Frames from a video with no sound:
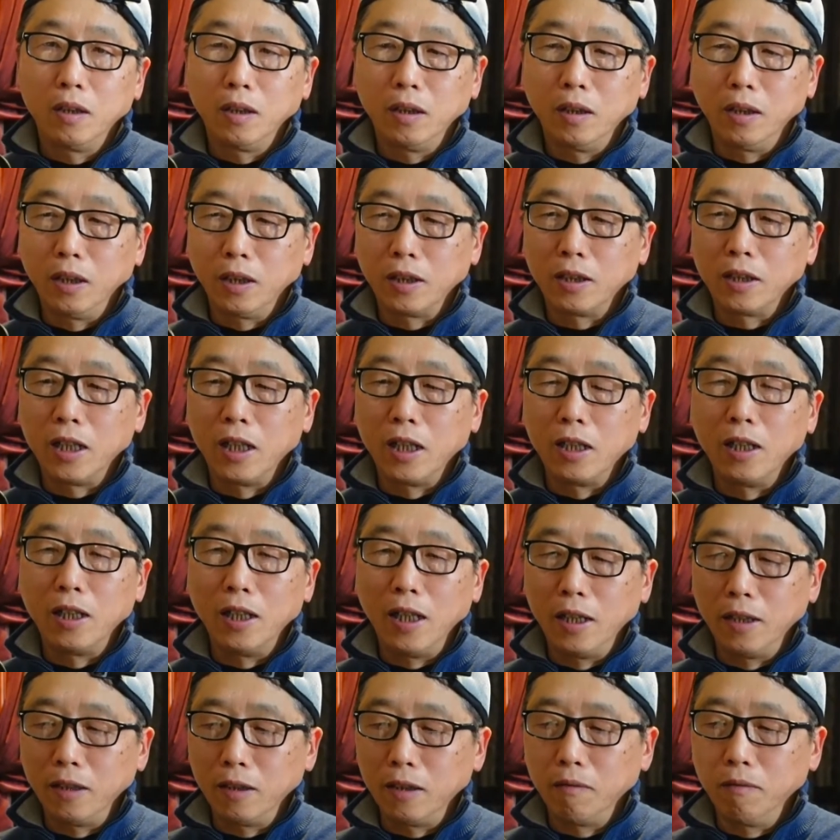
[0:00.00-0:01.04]
exchange
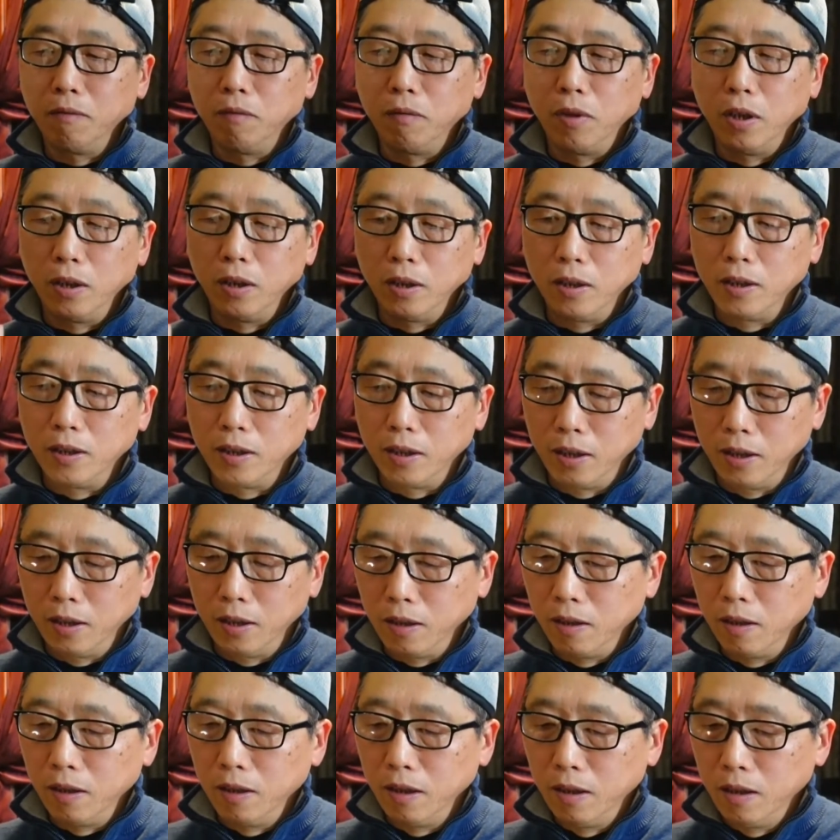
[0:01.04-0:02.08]
lens very easily.
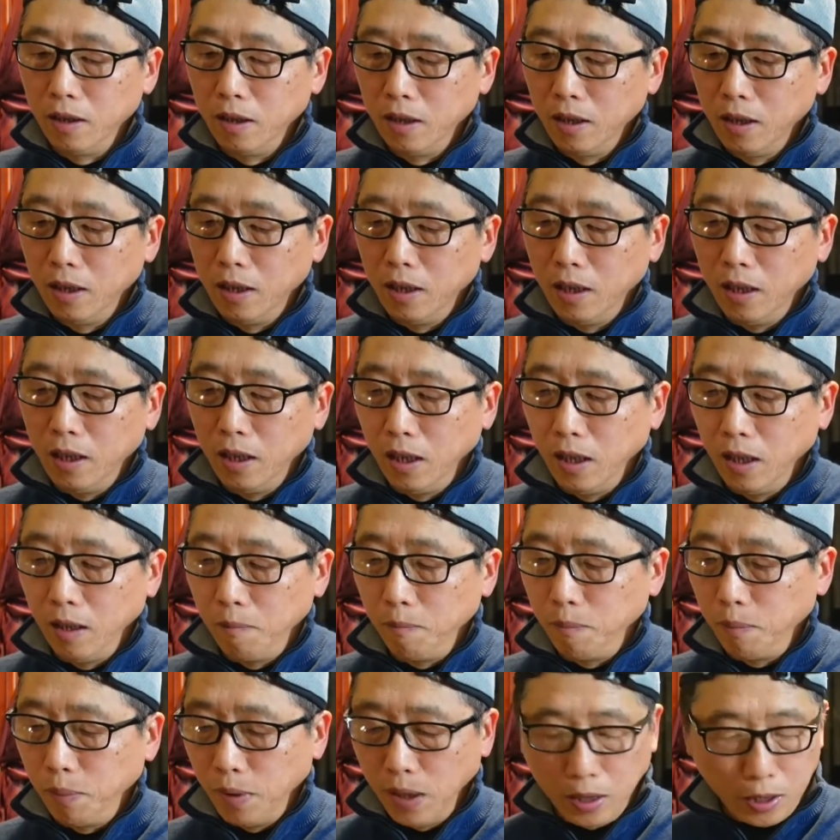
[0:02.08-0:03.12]

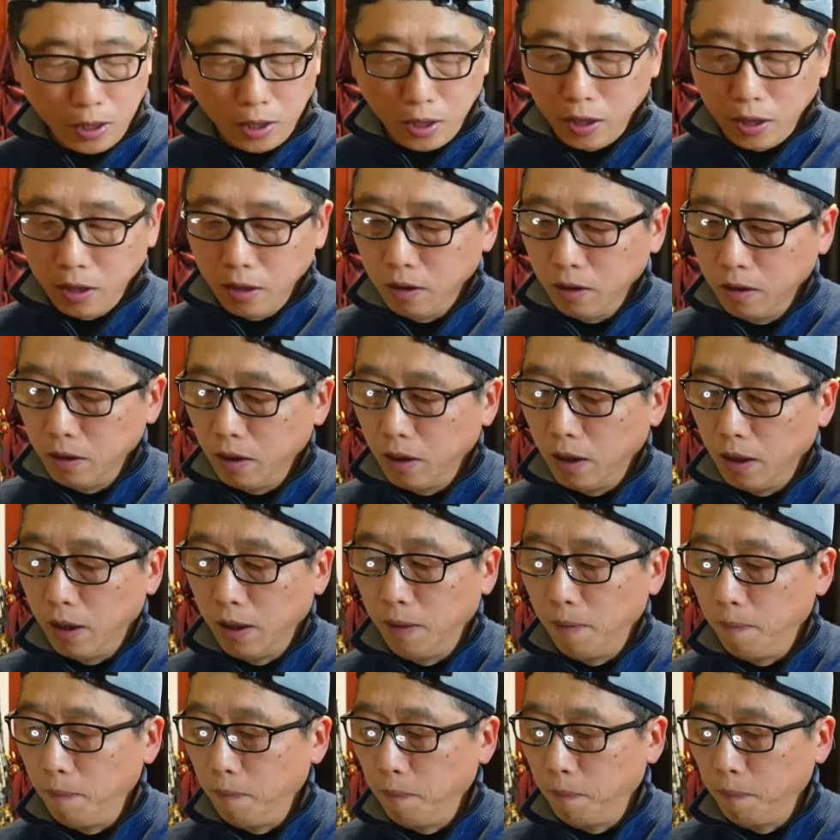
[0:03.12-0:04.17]
But
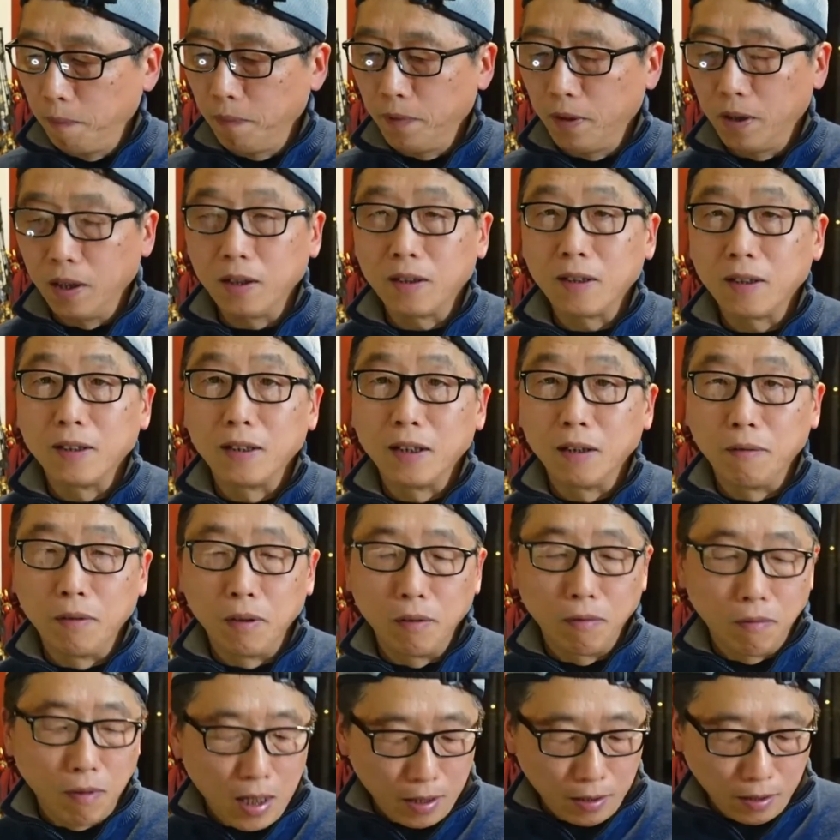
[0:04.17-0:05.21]
this
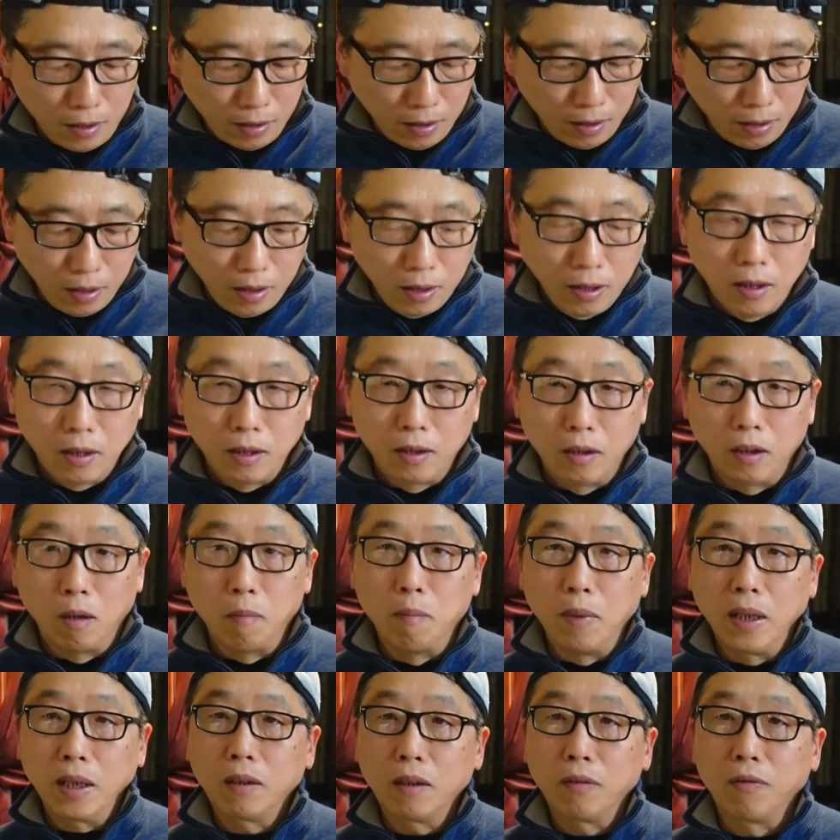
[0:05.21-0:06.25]
ZV-1 don't
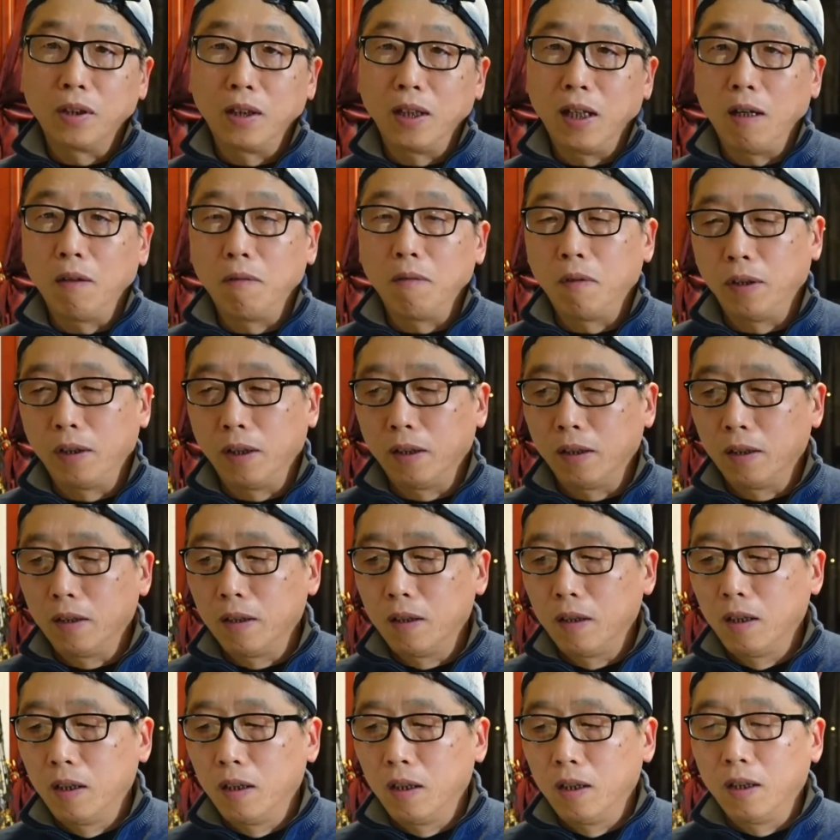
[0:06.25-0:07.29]
make for that way.
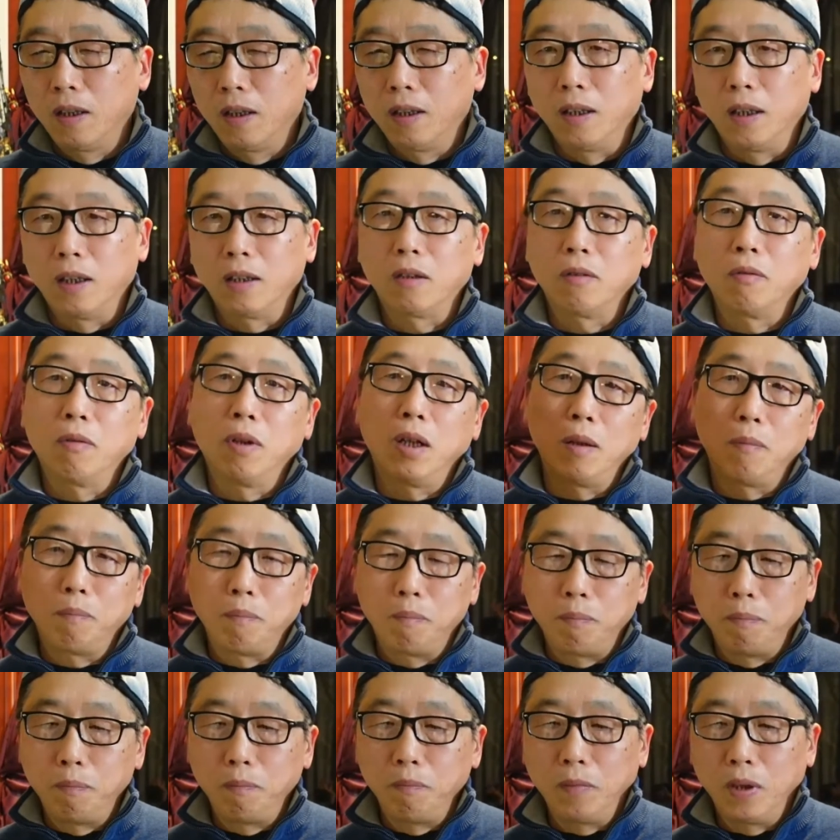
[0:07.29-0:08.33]
That's why
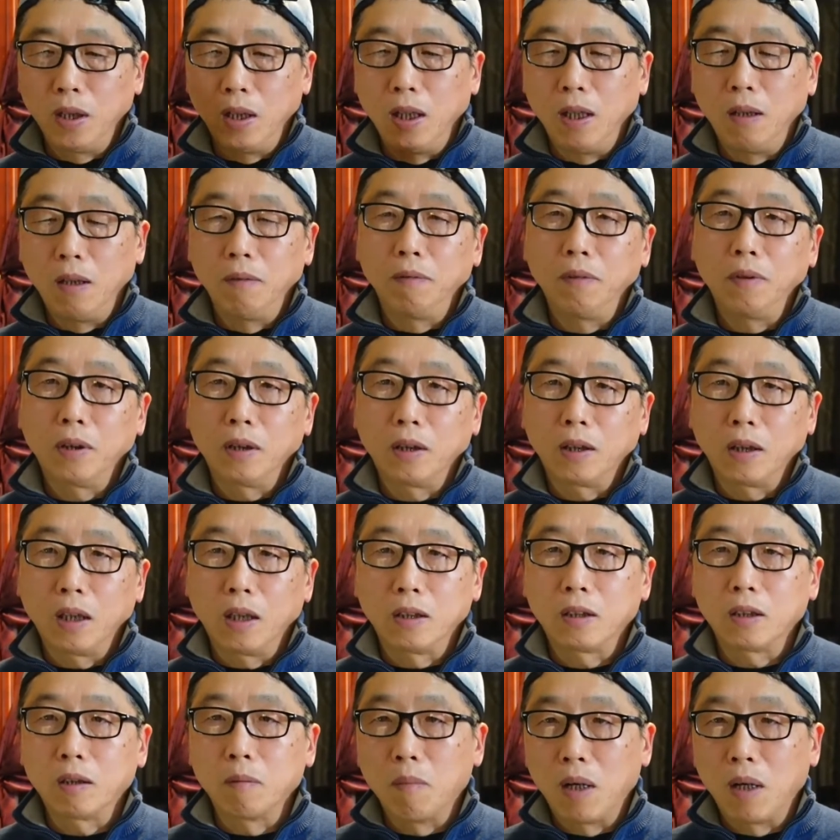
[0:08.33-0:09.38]
got
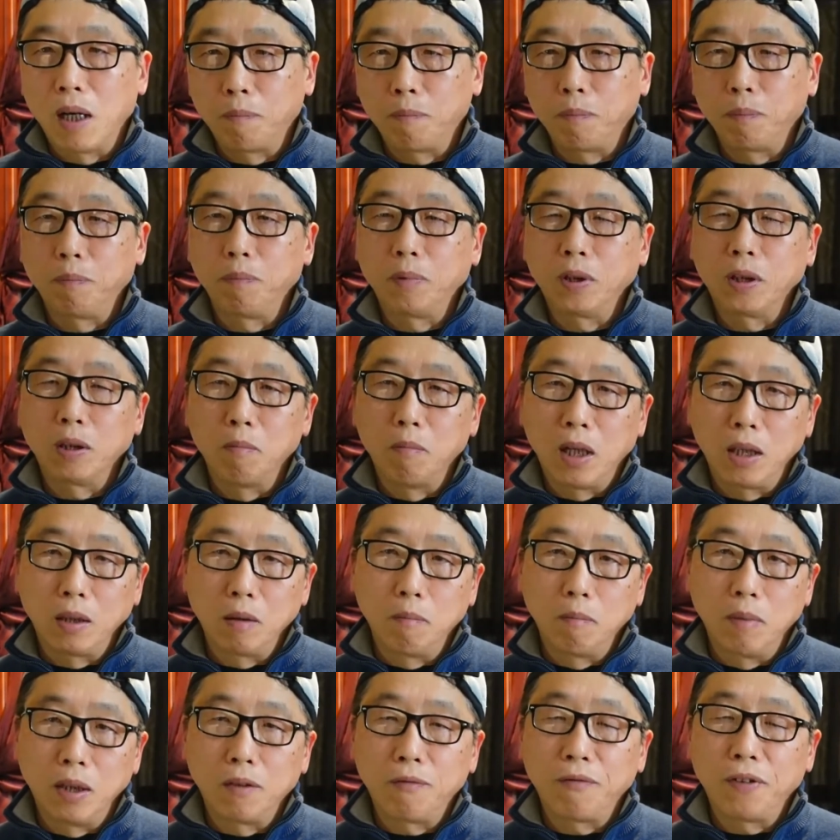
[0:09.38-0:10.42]
smart
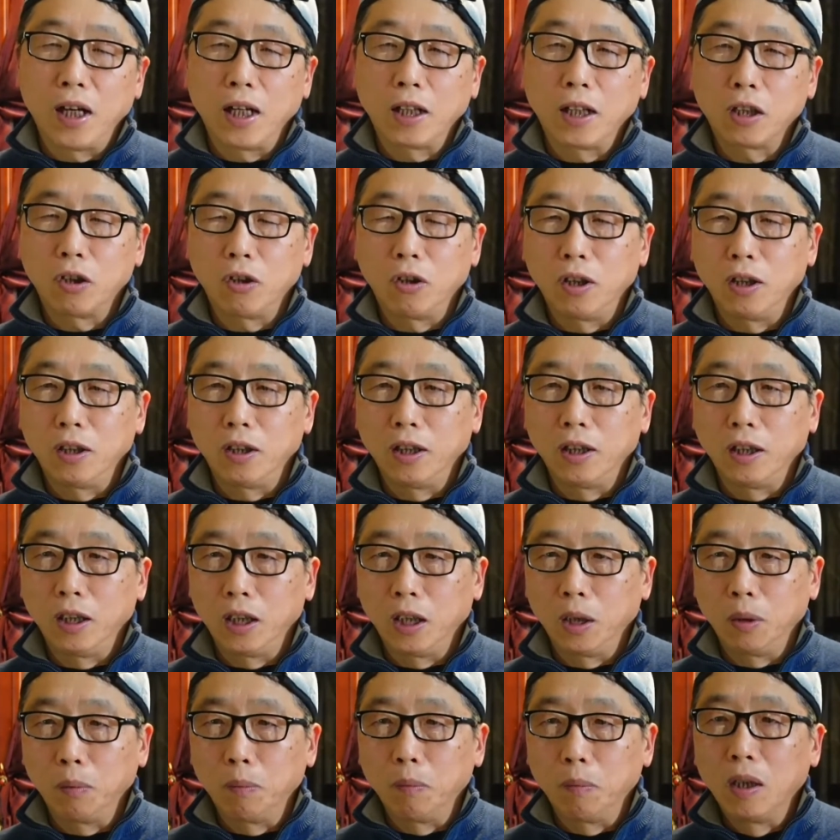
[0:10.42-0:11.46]
manufacturer,
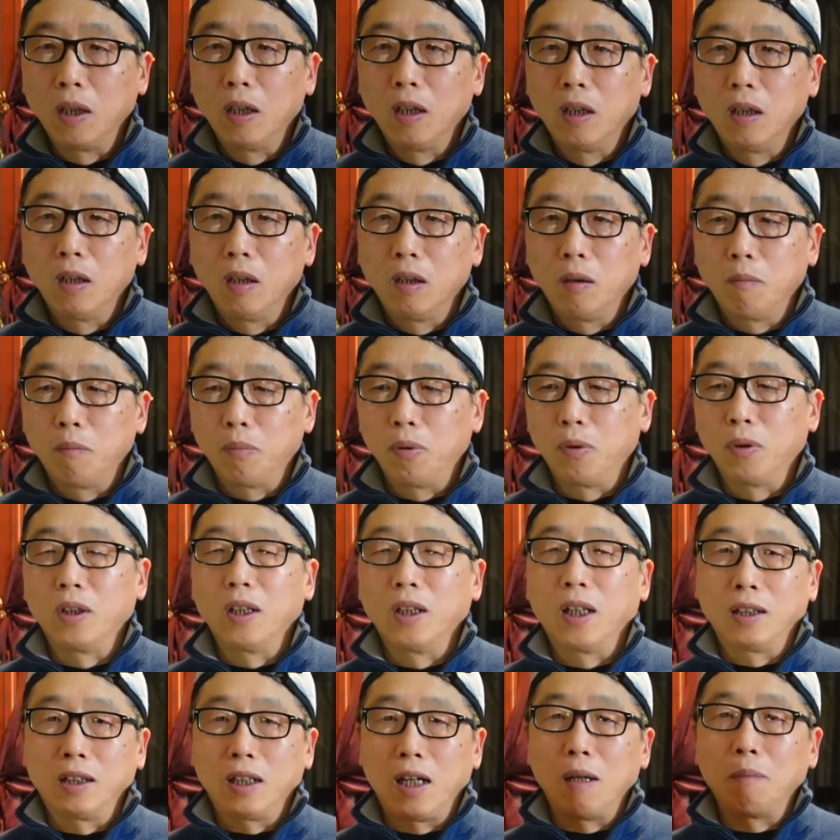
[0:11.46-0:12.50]
they put
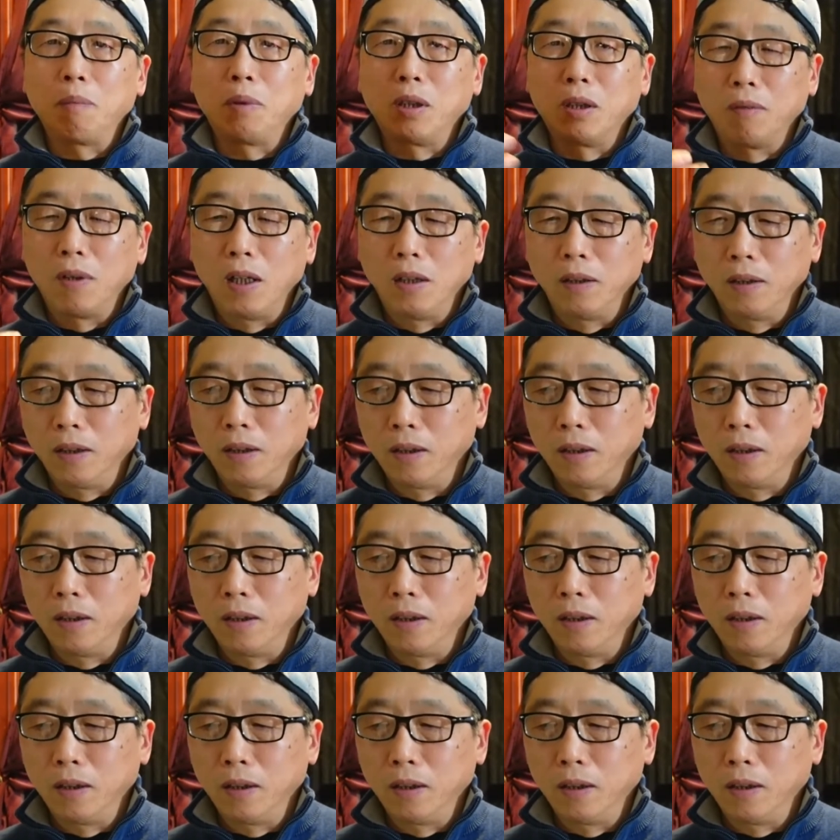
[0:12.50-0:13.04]
adapter on